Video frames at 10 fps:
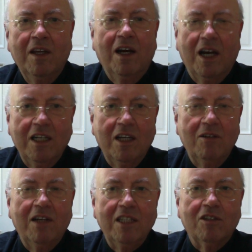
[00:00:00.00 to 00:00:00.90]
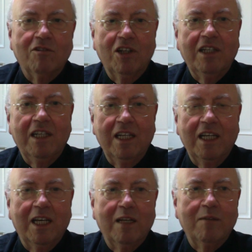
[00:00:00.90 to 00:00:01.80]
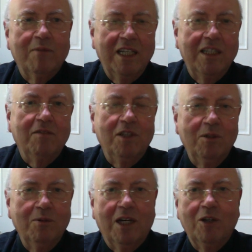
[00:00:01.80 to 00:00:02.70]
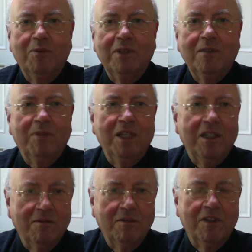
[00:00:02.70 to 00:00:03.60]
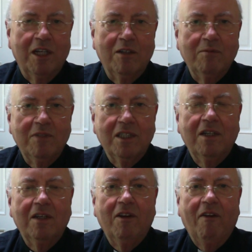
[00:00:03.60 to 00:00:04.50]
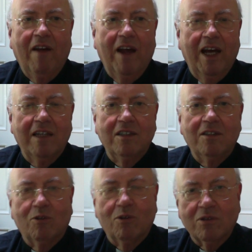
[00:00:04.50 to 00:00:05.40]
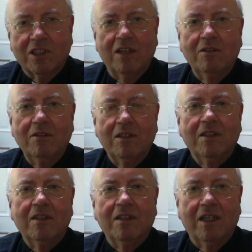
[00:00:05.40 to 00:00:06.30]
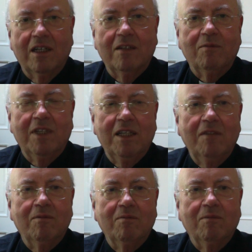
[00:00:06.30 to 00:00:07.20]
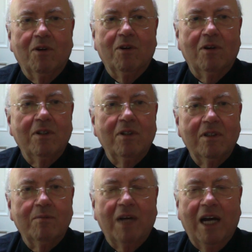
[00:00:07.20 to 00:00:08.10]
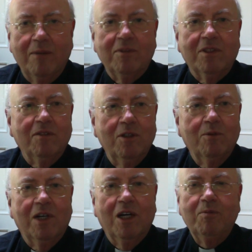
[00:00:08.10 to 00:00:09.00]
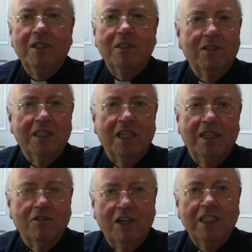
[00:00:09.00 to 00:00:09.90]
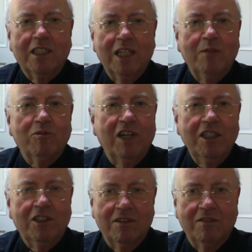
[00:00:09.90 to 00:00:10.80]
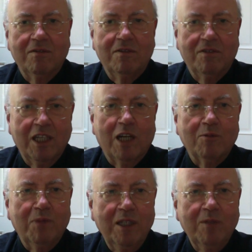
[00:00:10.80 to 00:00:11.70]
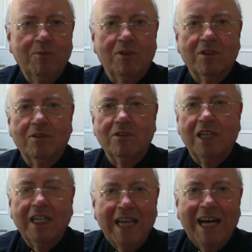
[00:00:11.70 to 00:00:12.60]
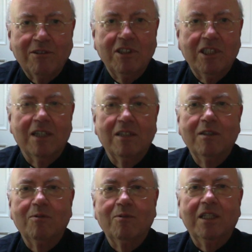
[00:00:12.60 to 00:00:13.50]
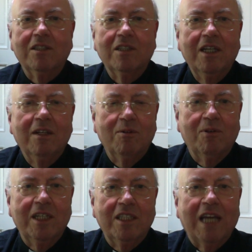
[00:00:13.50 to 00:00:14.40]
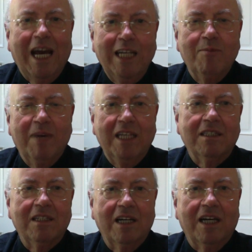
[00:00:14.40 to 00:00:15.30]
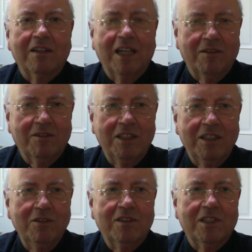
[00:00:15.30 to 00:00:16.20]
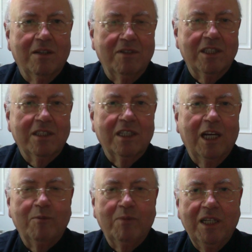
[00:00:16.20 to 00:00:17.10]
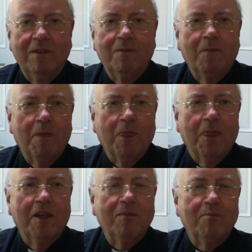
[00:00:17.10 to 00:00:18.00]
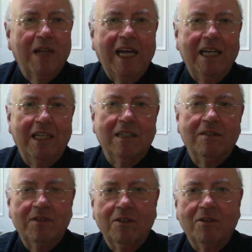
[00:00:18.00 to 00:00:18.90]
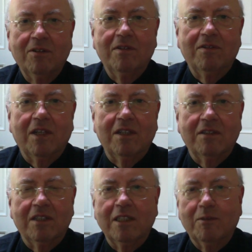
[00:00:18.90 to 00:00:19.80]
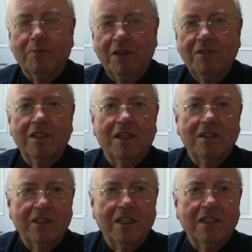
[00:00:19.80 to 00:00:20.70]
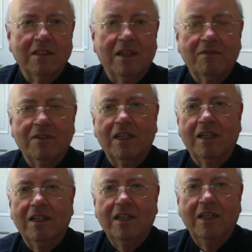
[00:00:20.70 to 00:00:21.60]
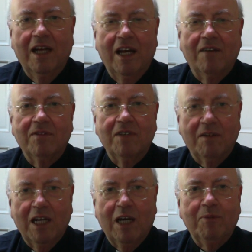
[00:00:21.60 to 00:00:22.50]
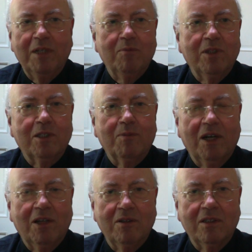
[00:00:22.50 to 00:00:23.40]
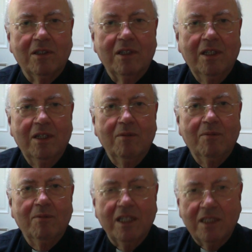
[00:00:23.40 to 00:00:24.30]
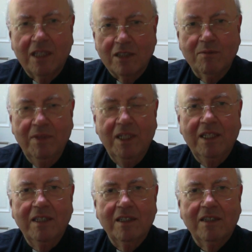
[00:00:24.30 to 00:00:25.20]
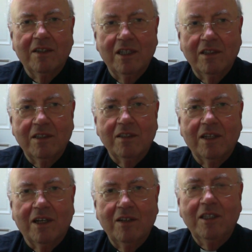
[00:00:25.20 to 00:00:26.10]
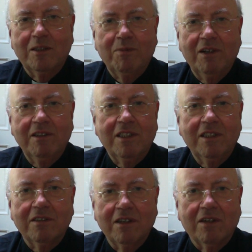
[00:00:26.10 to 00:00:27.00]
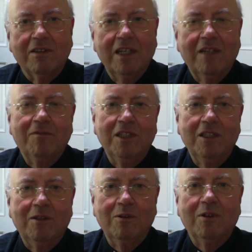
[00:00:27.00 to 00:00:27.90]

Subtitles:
I know later on in the year, many of you were hoping to be confirmed, and also, even more, perhaps, of you were hoping to attend a great celebration for young people called Encounter, which Animate, our Catholic Youth Service, have been planning. All of those things, both of those things, have now been postponed. But that doesn't mean that the Holy Spirit is not there for you.